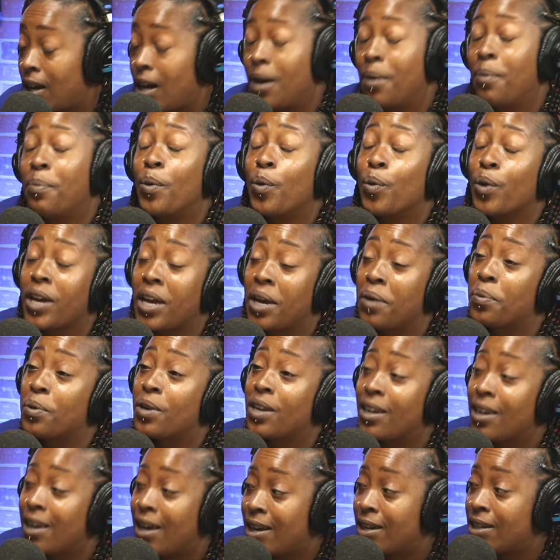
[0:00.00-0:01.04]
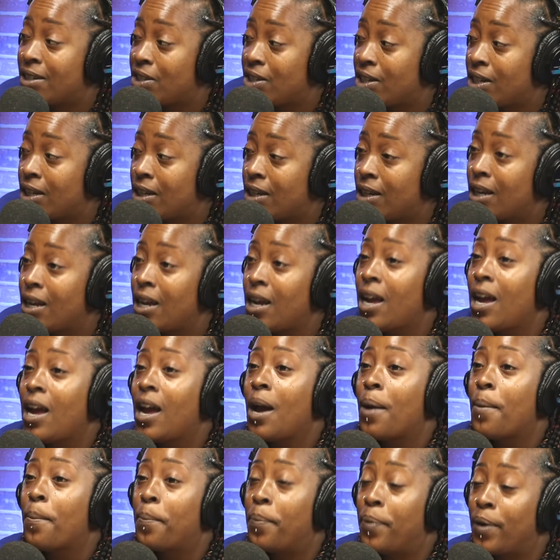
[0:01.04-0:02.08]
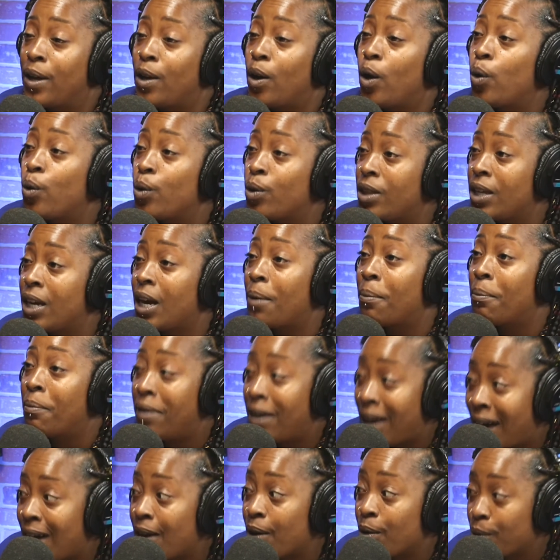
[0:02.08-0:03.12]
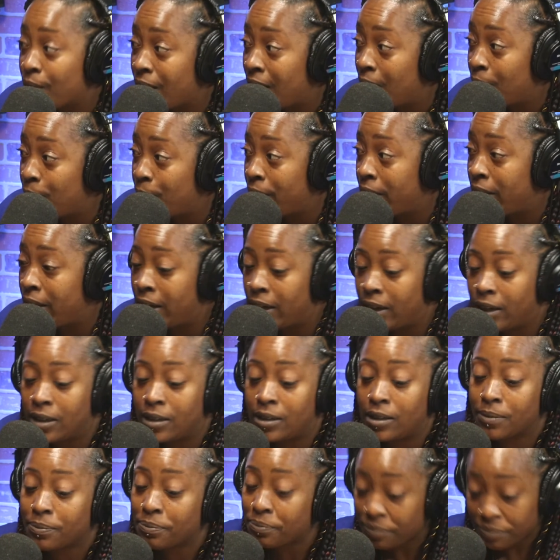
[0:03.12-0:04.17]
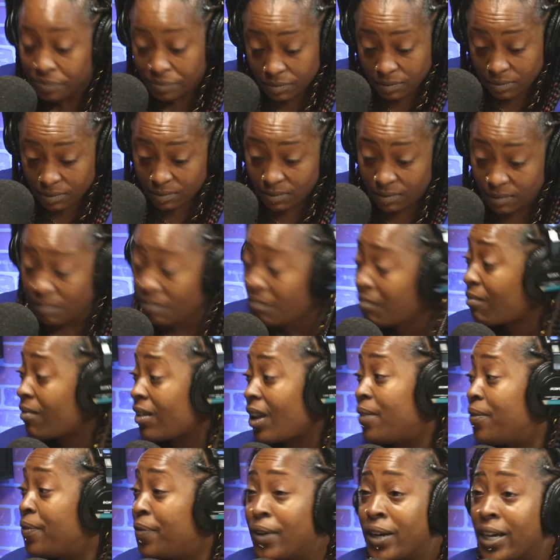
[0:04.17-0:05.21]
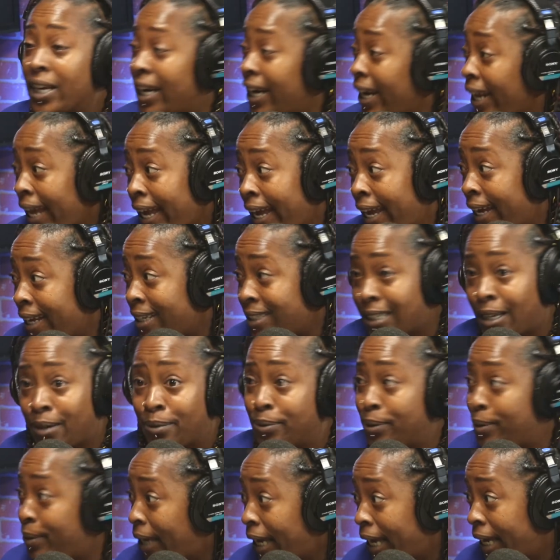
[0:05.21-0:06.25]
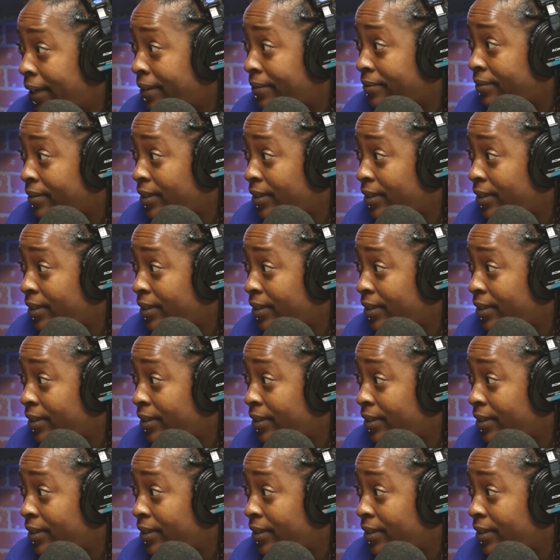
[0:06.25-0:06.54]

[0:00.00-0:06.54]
I'm okay with a lot of shit. But only thing I'm not okay with is fucking in the ass. I don't do that.